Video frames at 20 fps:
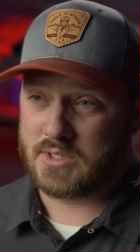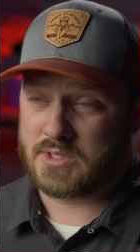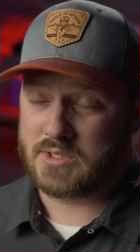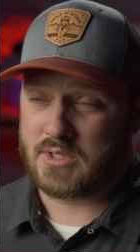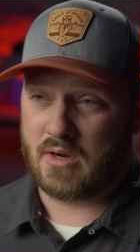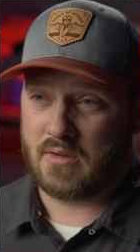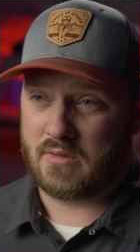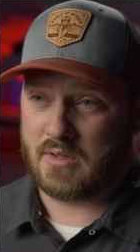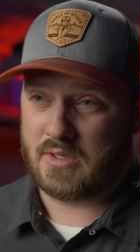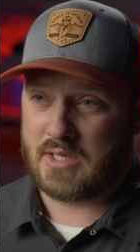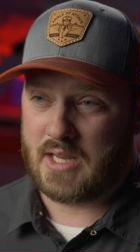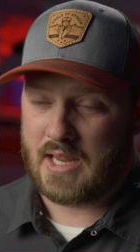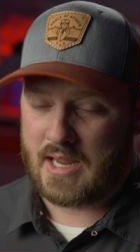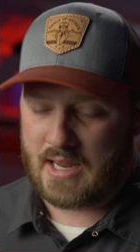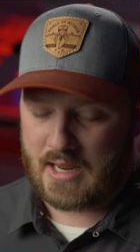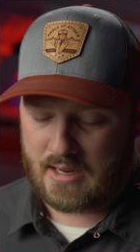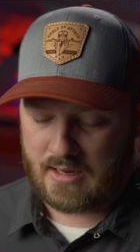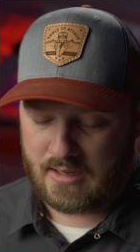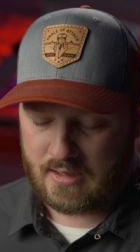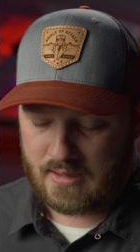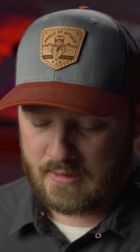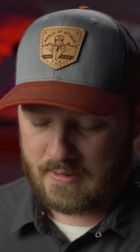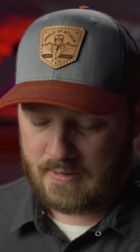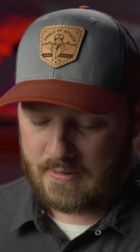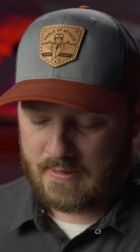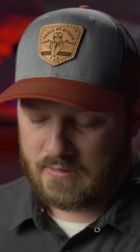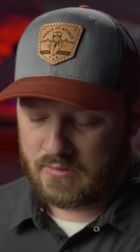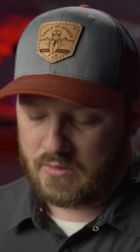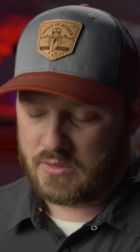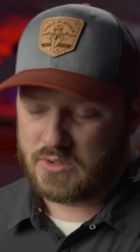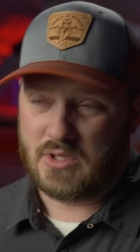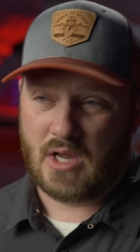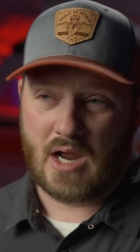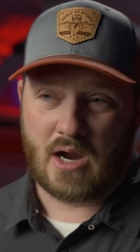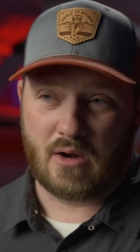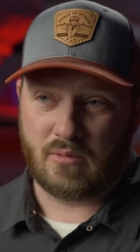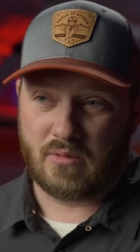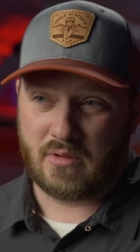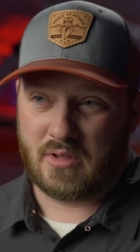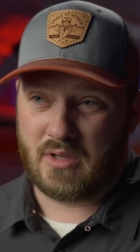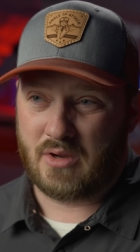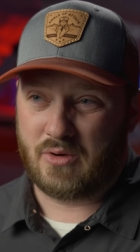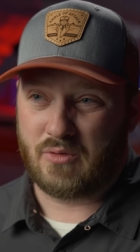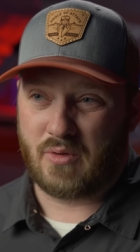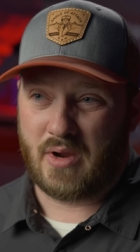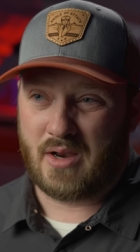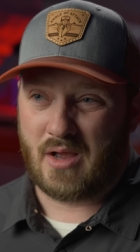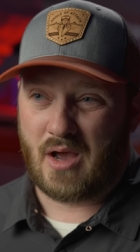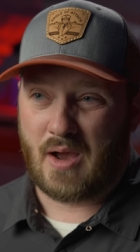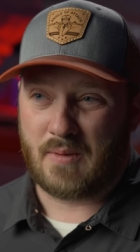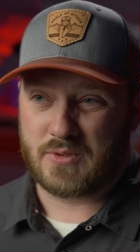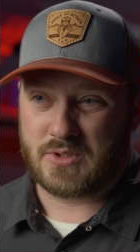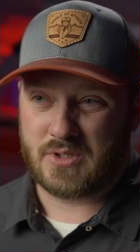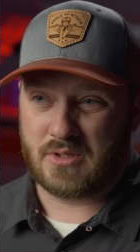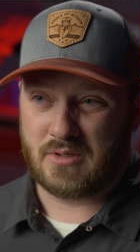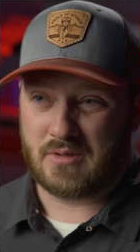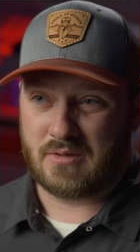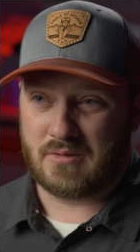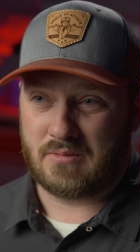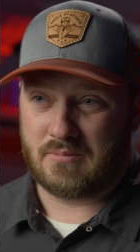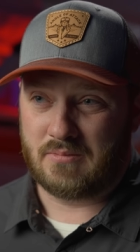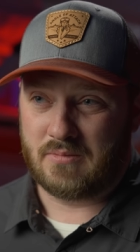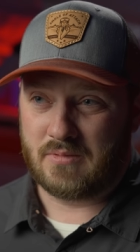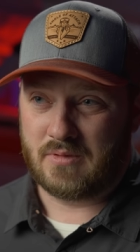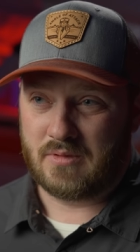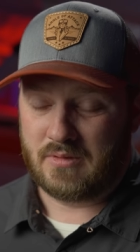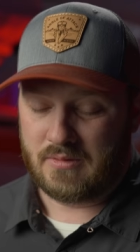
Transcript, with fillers: to start the day. There's not really a great option